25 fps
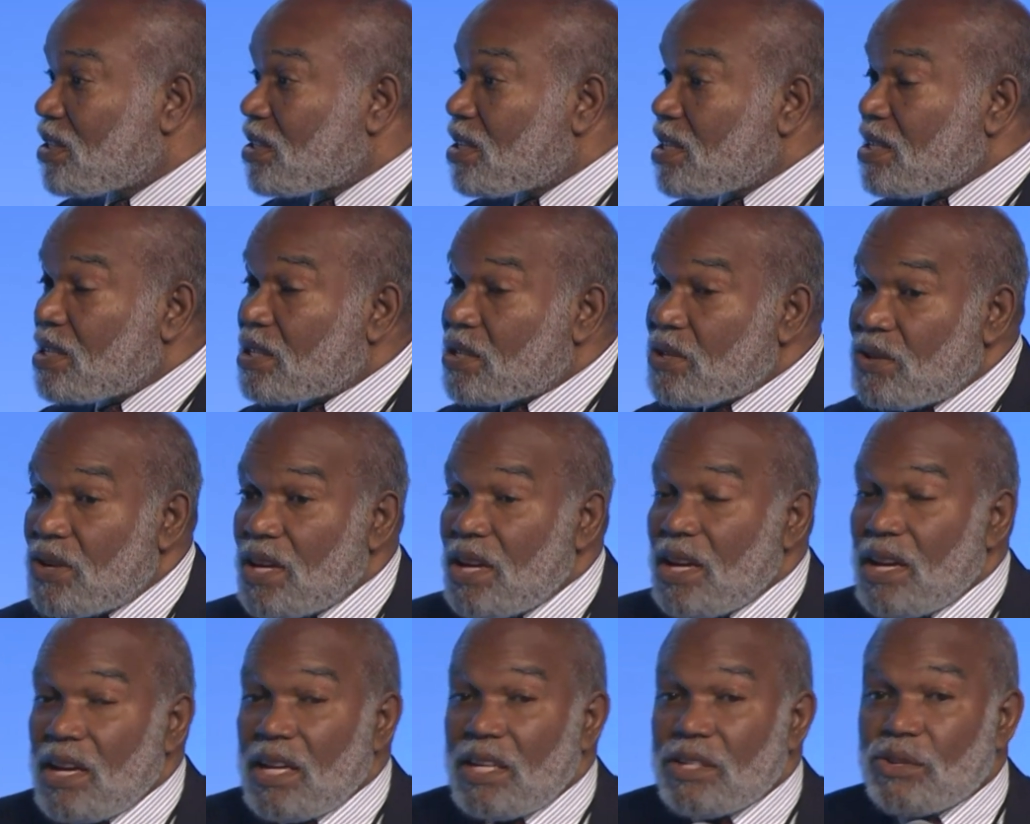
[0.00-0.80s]
You see,
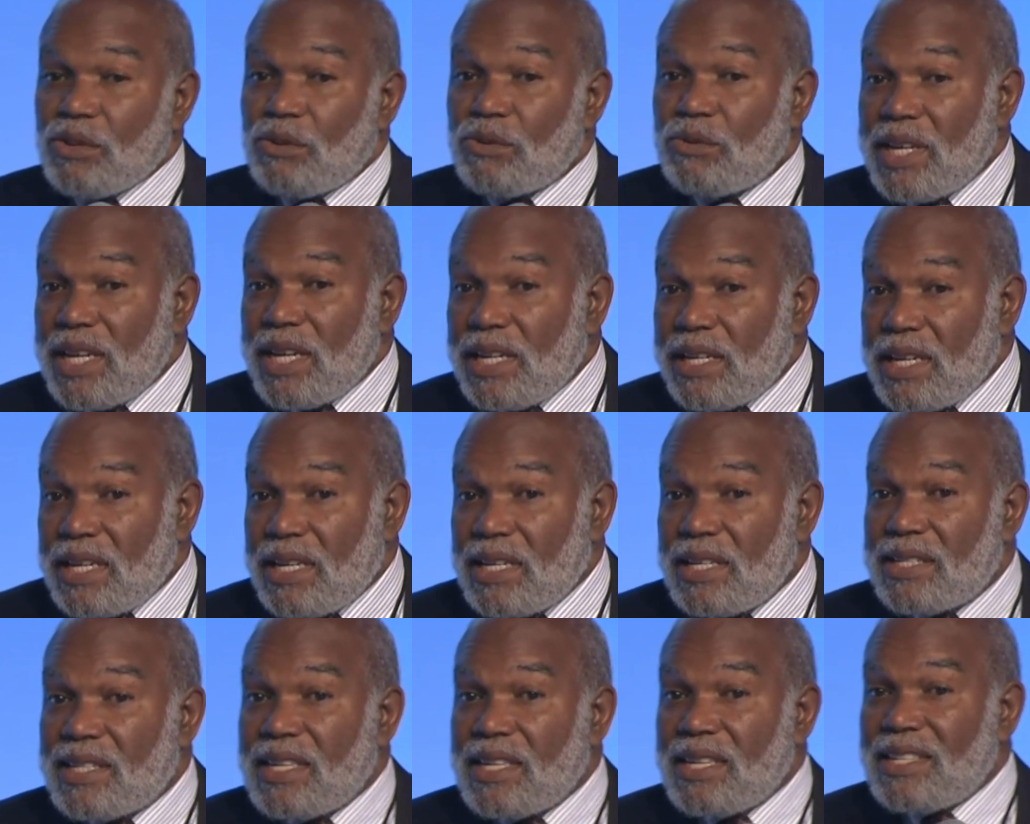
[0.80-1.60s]
so
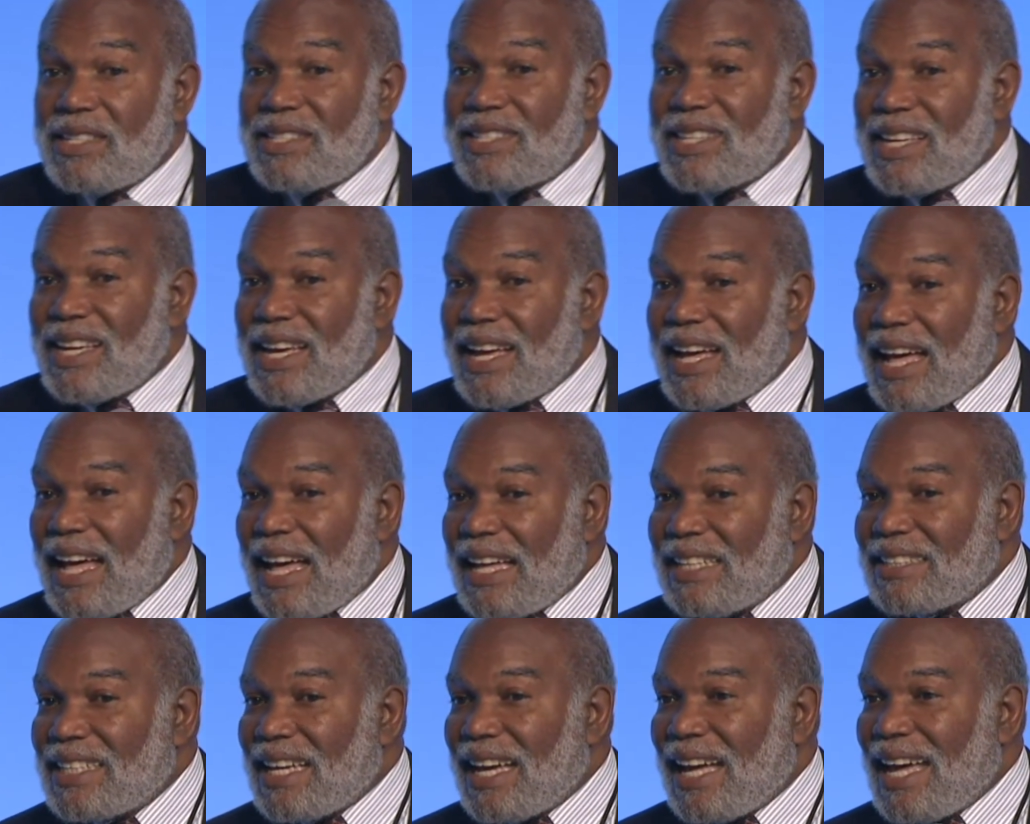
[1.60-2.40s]
really the